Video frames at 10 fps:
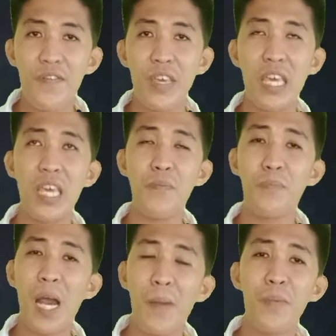a
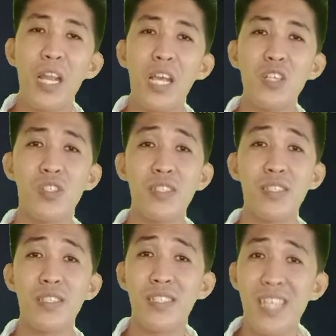population's
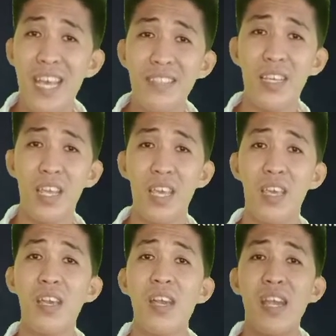density
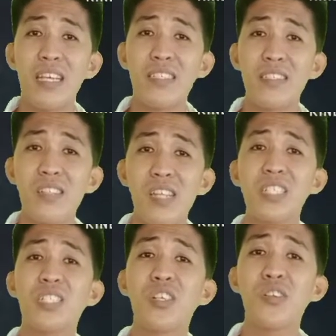is not
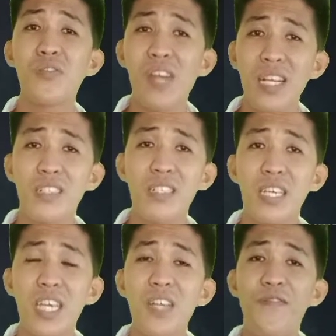directly
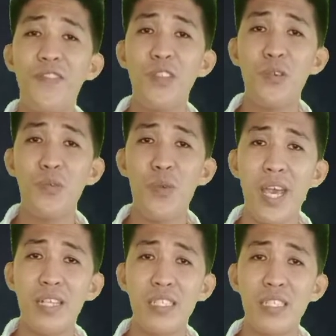
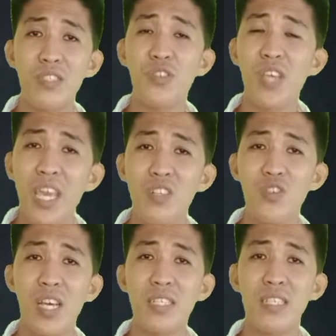influence
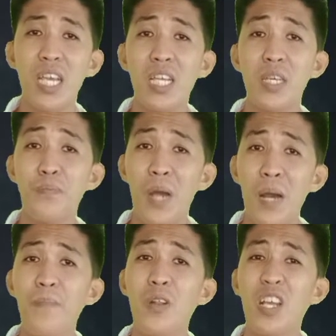changes in the
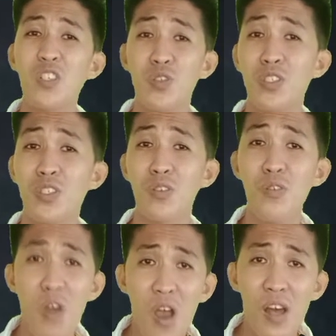population's
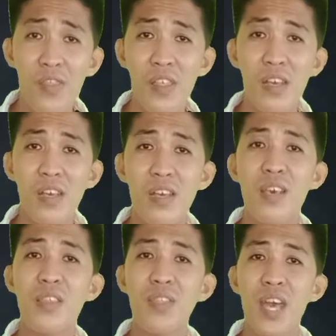growth,
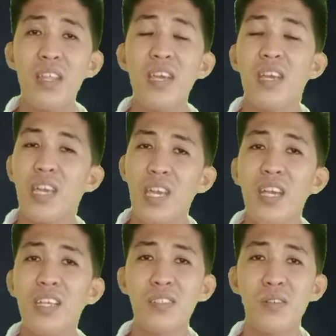then it
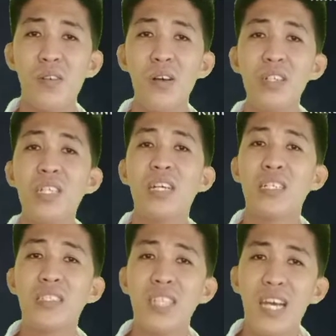is called
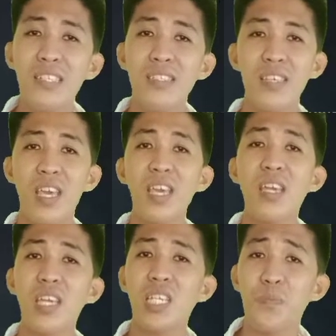
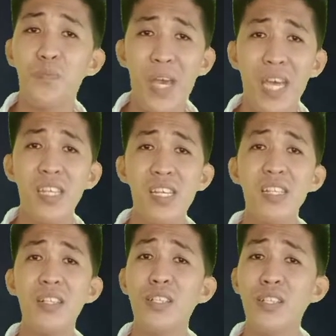density-independent
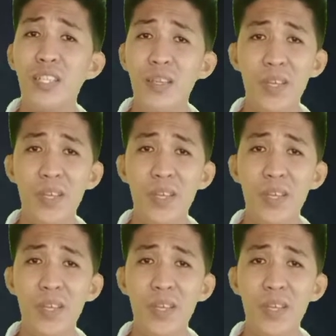limiting